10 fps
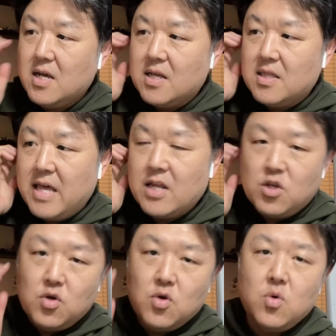then
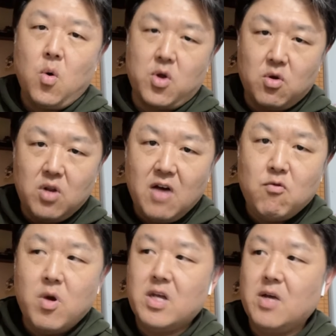you or your loved
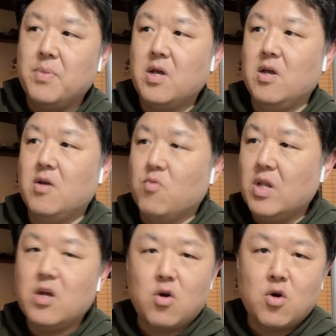one could be
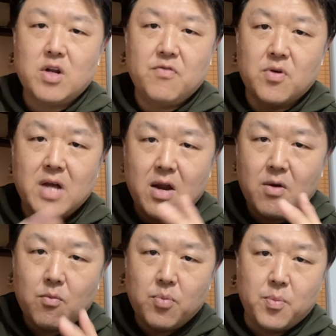really hurt if you're not
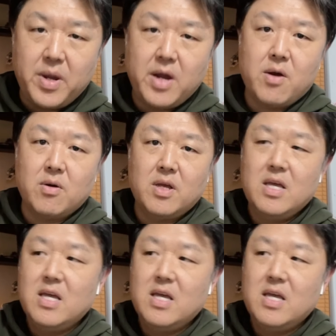prepared.